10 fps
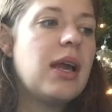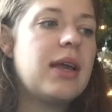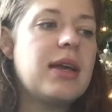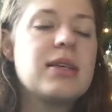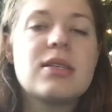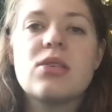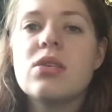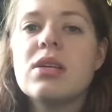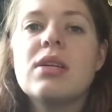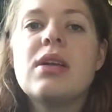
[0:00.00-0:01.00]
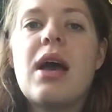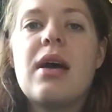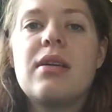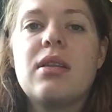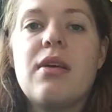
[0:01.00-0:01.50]
And I started
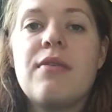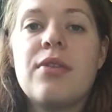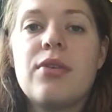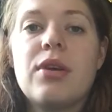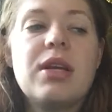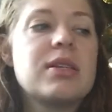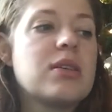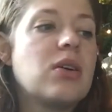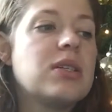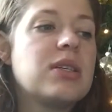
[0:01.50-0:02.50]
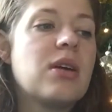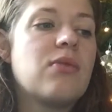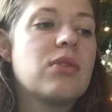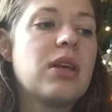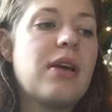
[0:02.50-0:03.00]
at 11:30, so I did
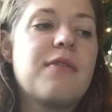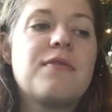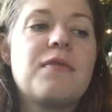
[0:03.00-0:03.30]
not really have